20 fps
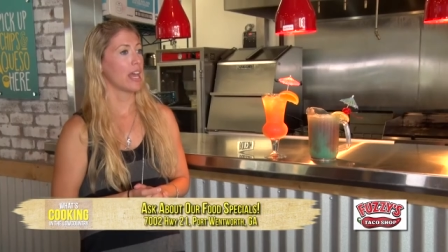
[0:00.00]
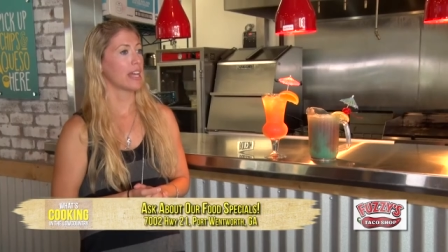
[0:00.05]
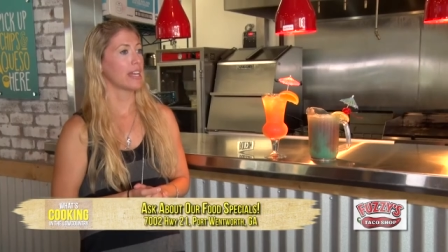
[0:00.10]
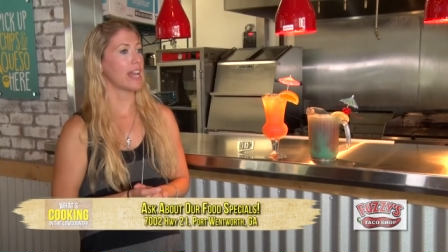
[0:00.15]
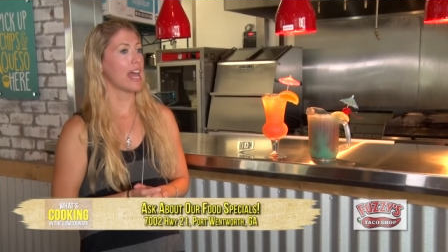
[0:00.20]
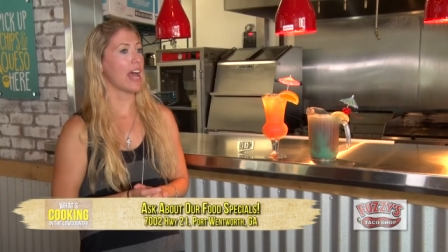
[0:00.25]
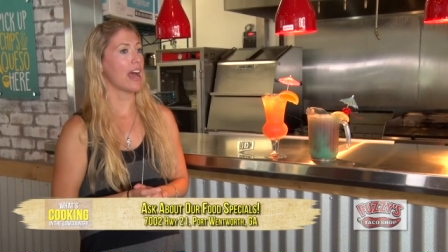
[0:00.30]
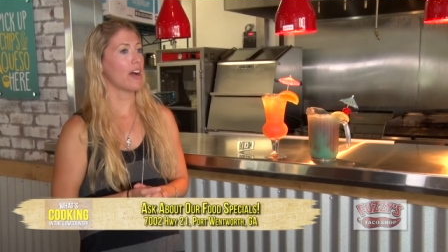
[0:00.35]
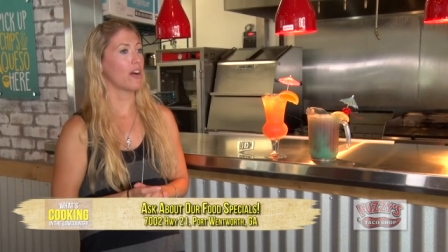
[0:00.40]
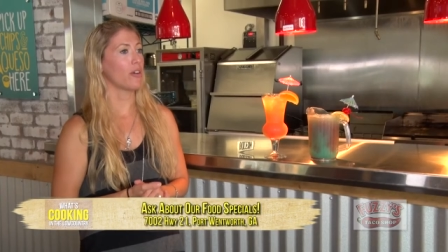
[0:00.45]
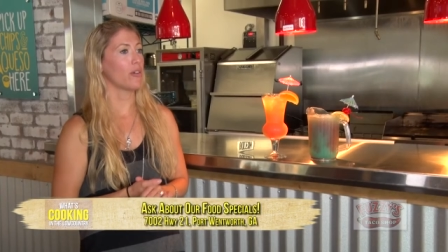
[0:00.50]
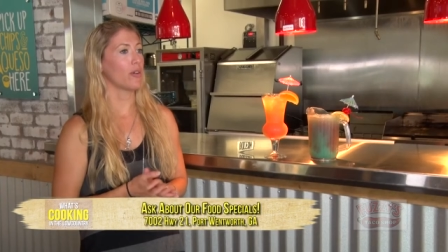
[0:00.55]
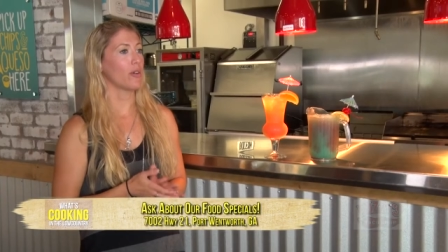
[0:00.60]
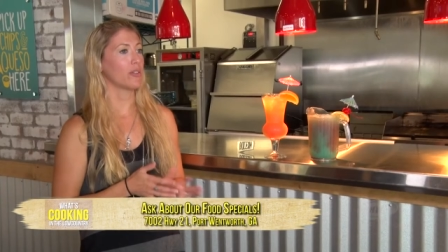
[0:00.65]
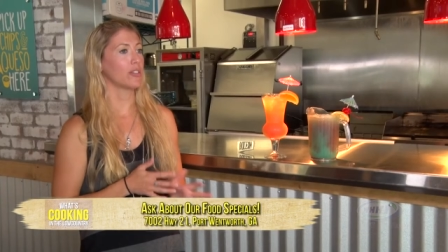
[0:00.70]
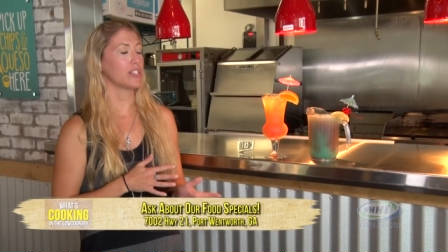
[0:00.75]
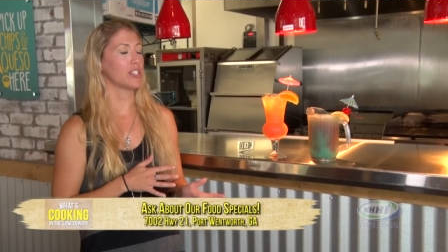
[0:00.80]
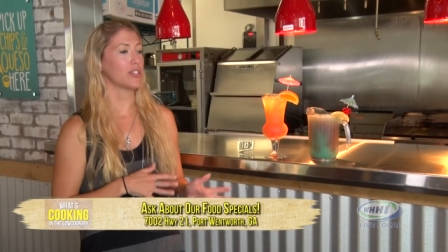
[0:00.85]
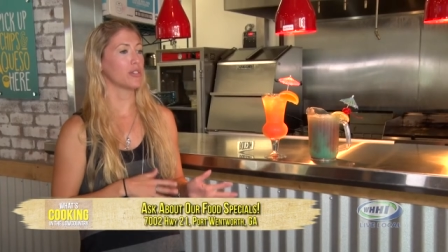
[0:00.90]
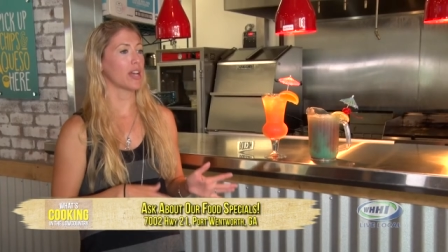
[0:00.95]
Now,
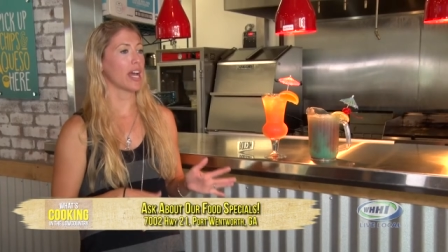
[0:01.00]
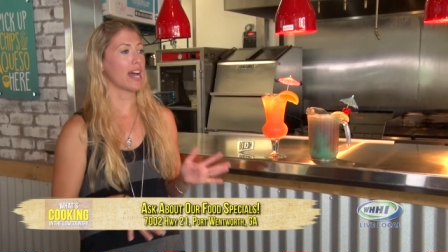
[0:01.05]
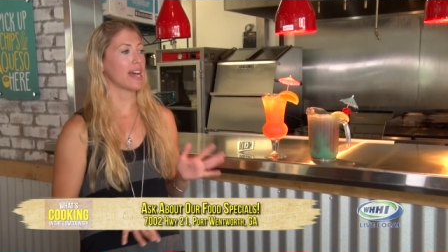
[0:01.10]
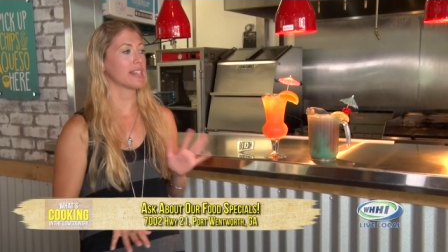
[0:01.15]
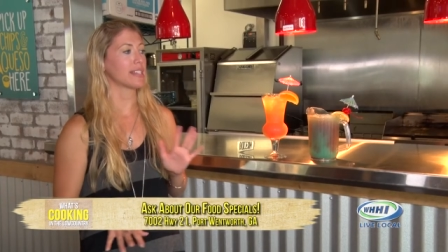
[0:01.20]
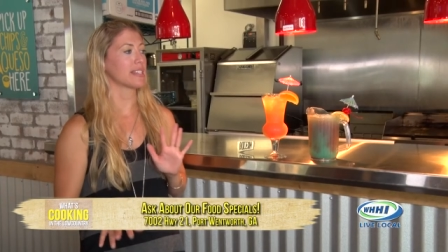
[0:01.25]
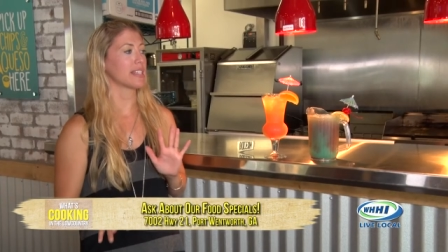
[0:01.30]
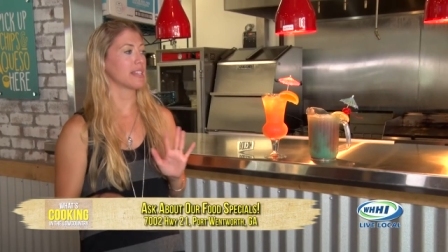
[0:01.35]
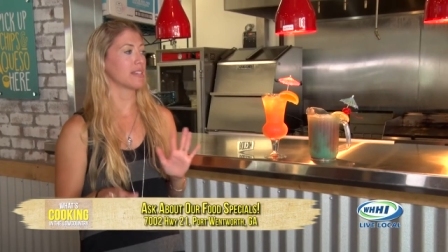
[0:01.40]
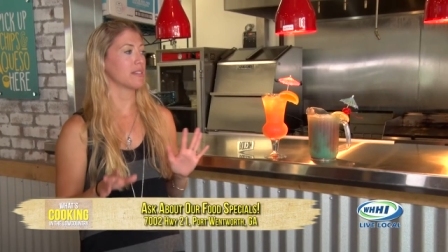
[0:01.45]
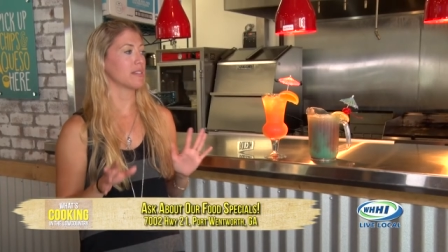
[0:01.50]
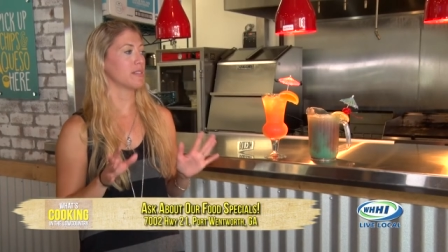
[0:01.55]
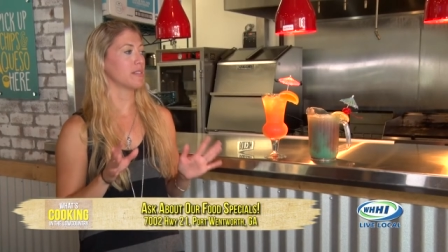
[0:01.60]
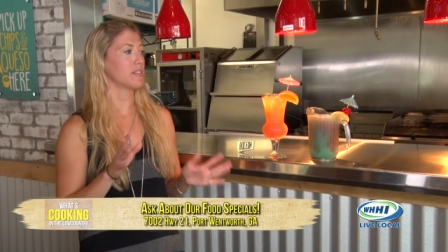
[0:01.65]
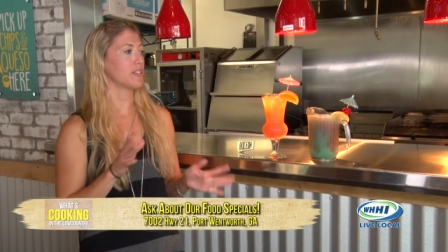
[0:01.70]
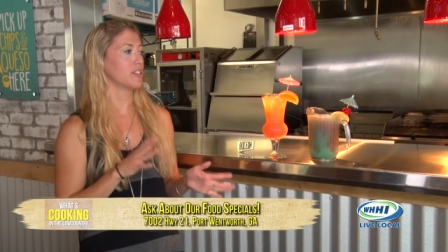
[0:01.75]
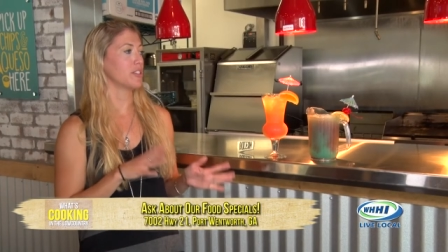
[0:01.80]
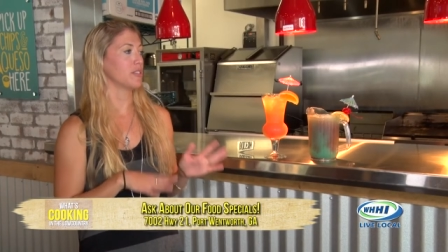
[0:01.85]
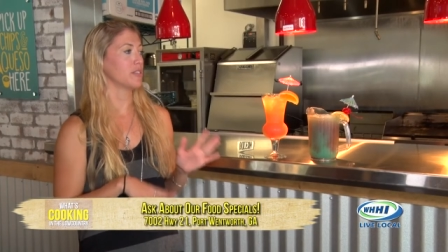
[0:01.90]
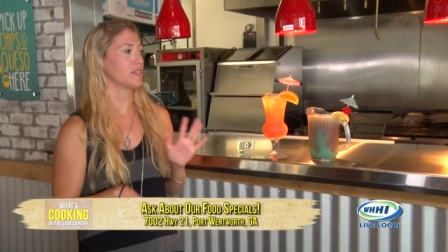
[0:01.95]
do you guys,
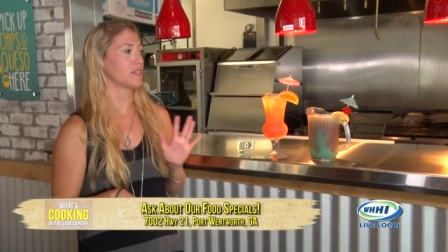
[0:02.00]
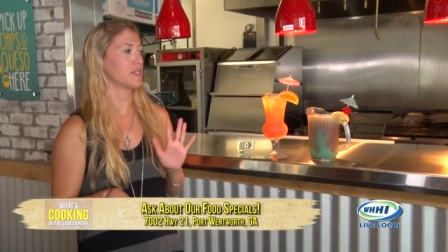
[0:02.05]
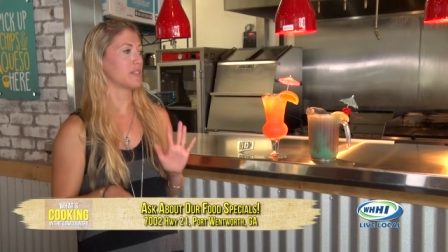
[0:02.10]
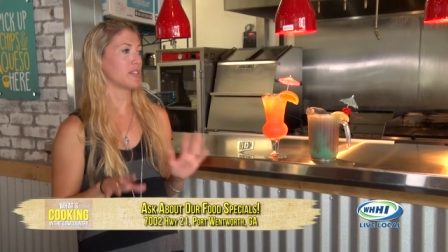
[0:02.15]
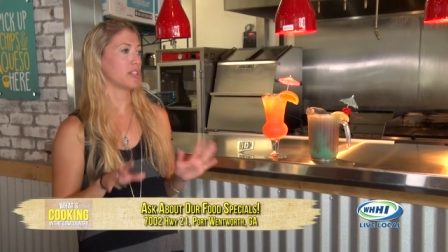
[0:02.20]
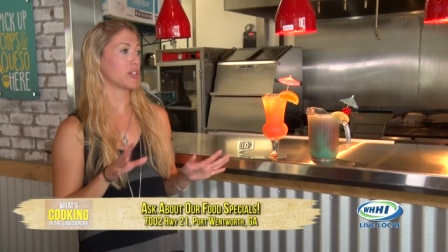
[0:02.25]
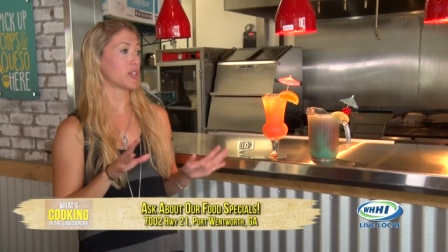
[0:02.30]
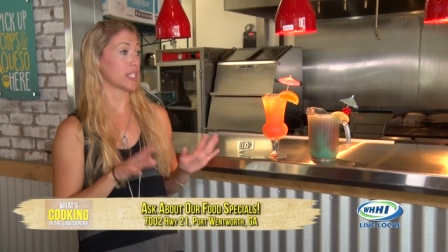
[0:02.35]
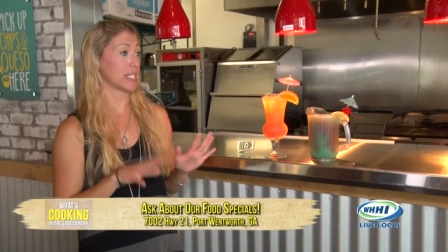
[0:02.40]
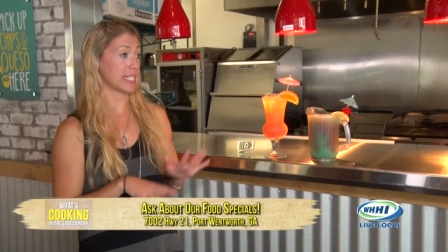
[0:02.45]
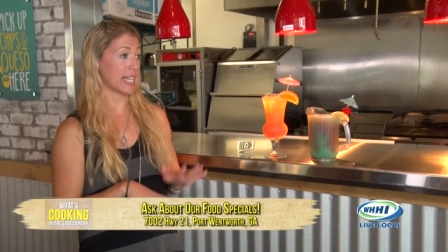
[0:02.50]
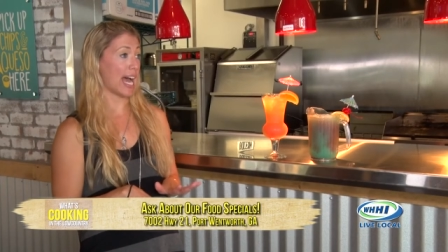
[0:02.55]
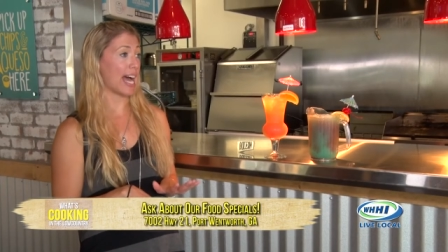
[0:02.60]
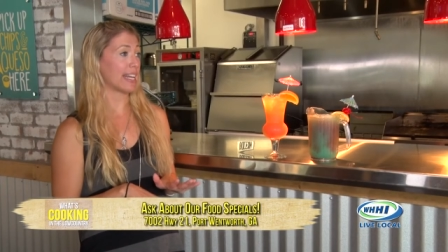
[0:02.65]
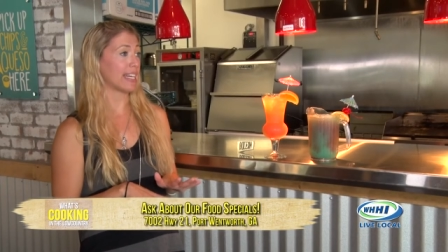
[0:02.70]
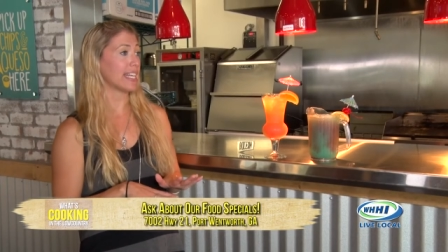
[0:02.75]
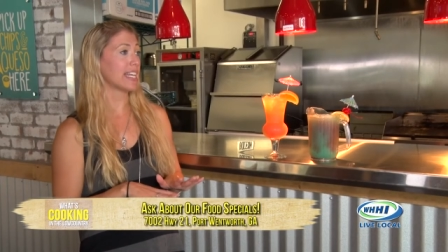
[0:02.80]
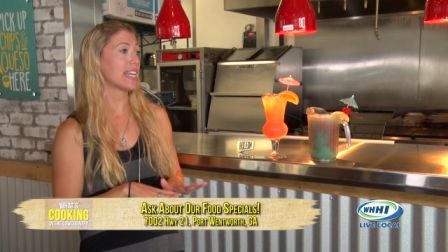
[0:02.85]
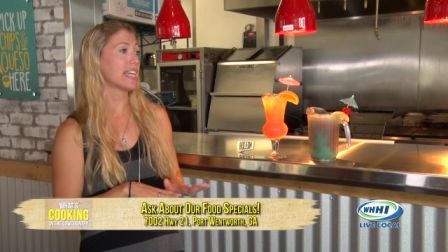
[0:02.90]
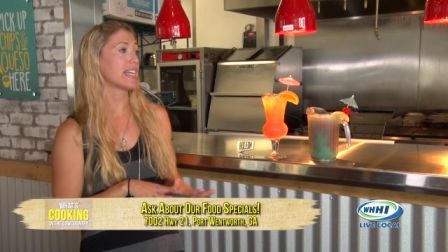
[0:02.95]
you can
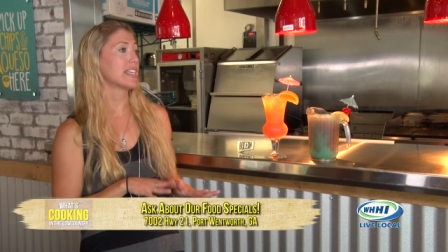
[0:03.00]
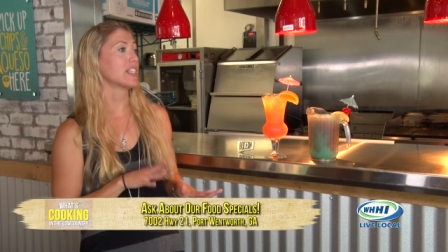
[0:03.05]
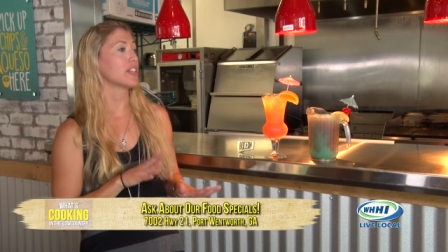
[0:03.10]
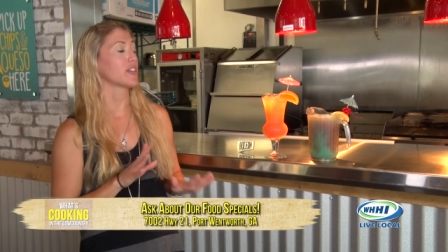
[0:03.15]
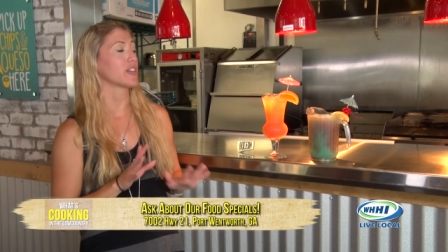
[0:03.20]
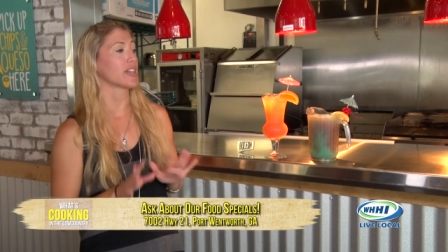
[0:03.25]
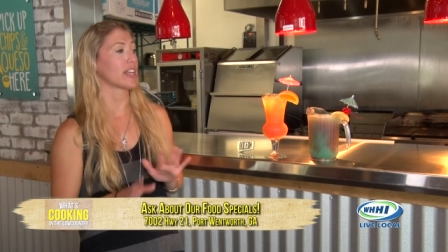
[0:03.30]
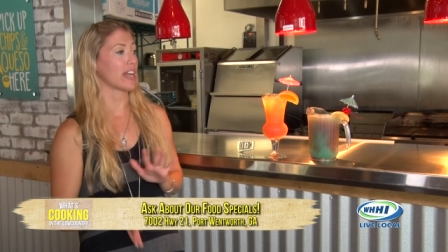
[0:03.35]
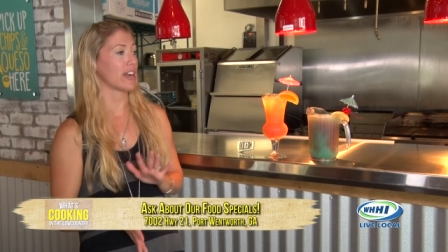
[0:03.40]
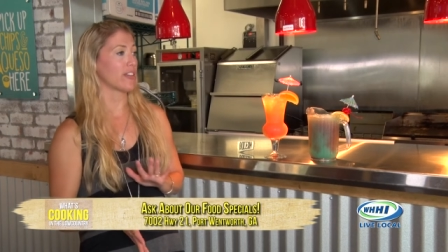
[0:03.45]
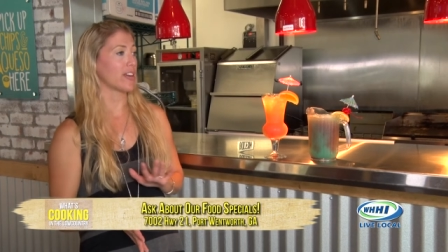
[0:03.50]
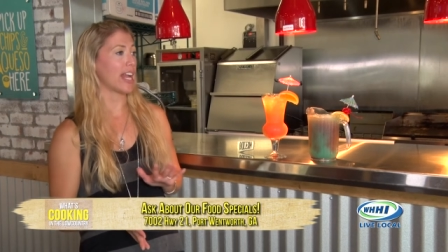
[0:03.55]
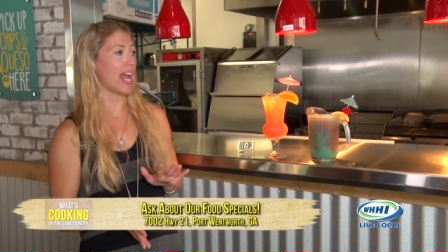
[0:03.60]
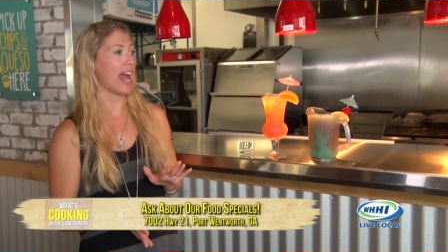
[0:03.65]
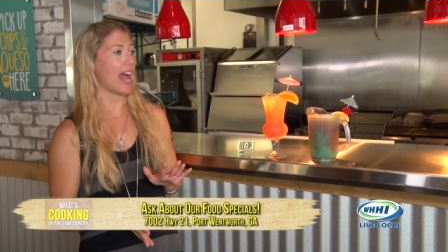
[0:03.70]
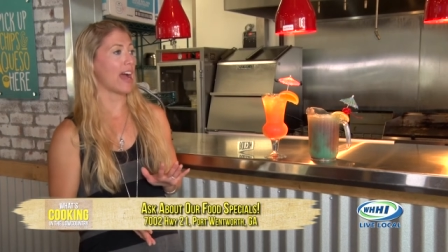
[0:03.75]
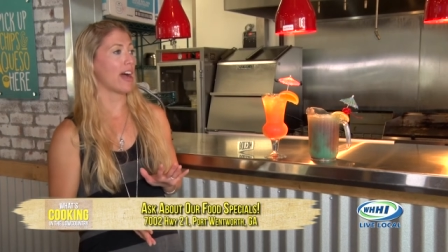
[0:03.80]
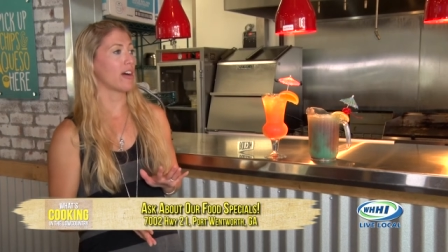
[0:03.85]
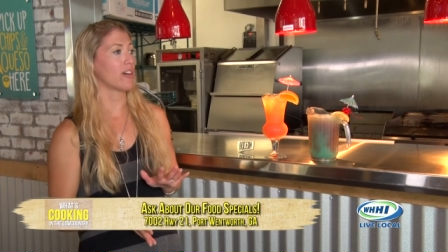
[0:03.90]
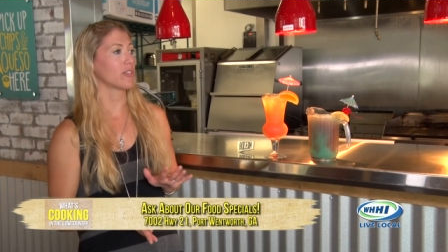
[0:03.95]
dine in, you can carry
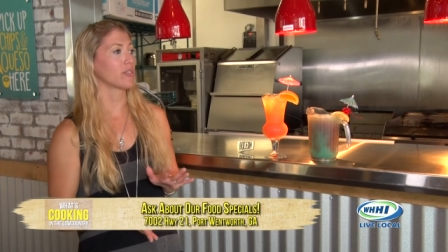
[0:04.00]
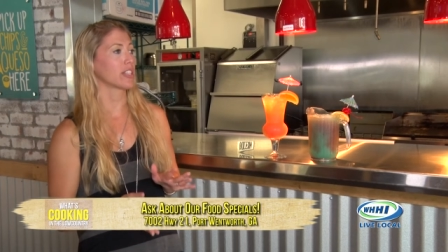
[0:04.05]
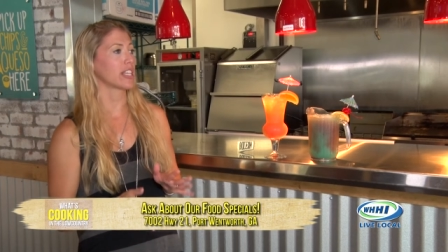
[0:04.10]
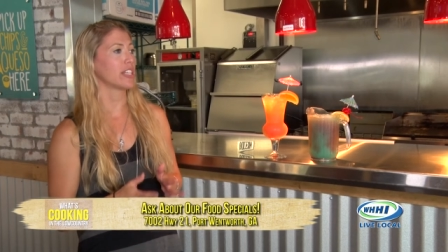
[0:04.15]
out.